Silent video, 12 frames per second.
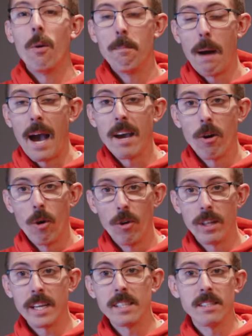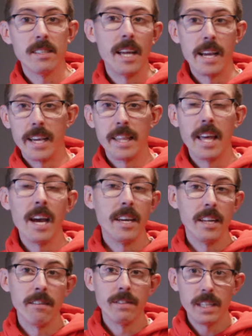by holding and staking that
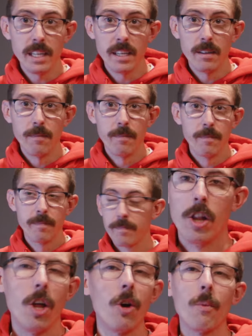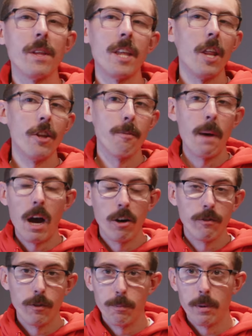NFT, along with other
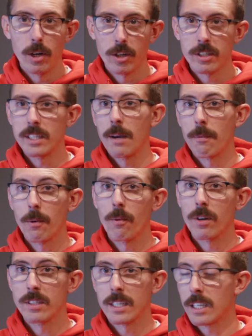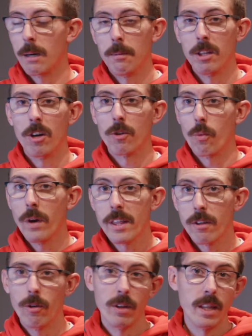powerful perks and rewards that come along
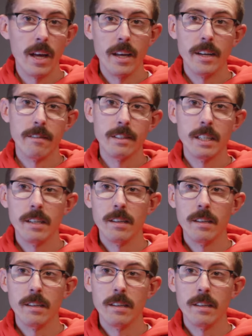with holding that NFT.